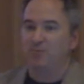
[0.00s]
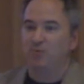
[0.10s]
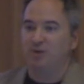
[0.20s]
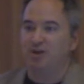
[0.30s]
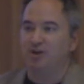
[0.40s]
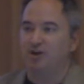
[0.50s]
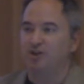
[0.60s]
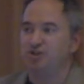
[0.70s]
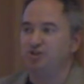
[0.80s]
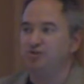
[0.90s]
We
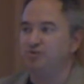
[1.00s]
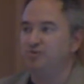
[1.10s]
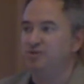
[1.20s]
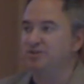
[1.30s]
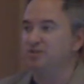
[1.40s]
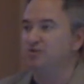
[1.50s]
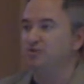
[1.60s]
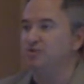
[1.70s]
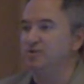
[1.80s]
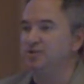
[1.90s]
encourage you
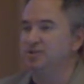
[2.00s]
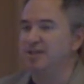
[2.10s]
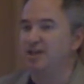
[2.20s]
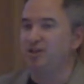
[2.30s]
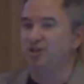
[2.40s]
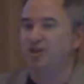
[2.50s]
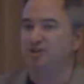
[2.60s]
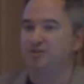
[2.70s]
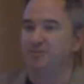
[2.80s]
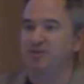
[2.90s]
to take a look
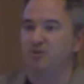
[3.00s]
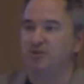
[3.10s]
at your image